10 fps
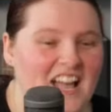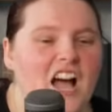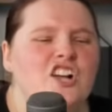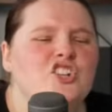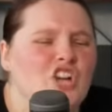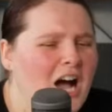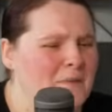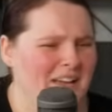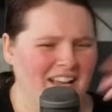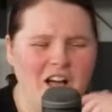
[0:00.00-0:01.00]

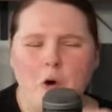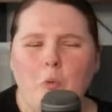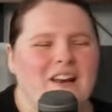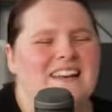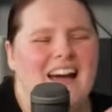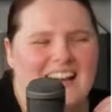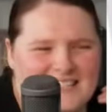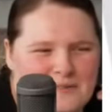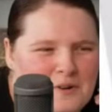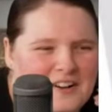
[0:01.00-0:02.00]
Charming. What a
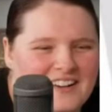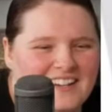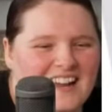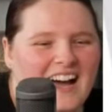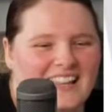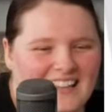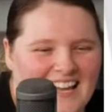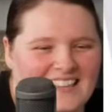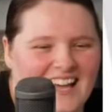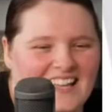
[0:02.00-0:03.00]
nice word. I
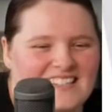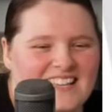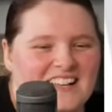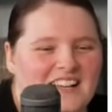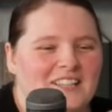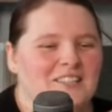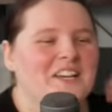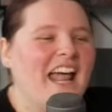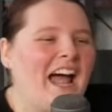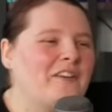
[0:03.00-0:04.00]
like that. See, look
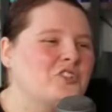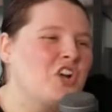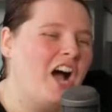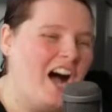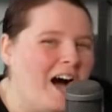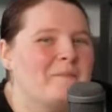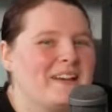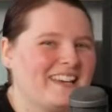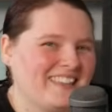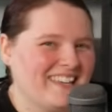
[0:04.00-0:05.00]
at how
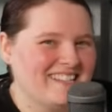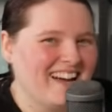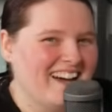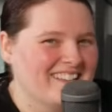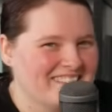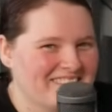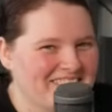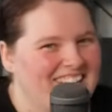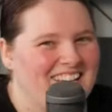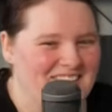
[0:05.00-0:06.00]
charming these guys
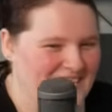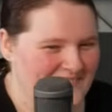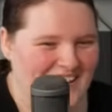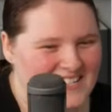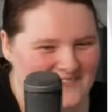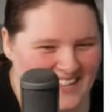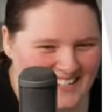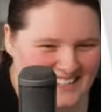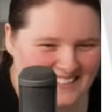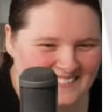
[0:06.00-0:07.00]
look. It's much
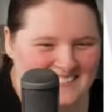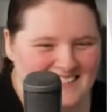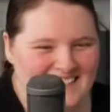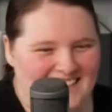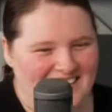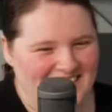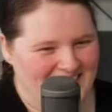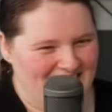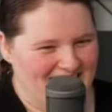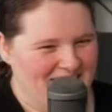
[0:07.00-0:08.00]
better. Oh
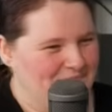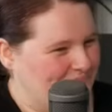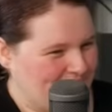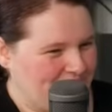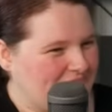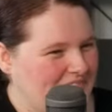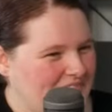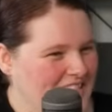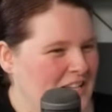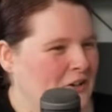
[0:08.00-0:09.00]
dear.
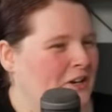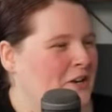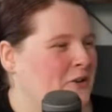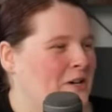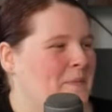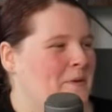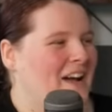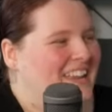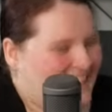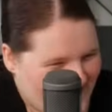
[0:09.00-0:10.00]
Not in a creepy way.
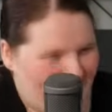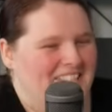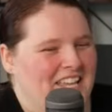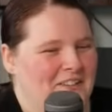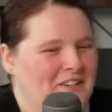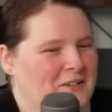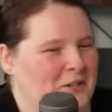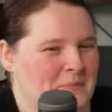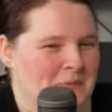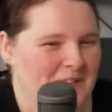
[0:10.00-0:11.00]
Yeah, not in a
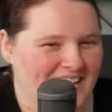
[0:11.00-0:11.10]
creepy way.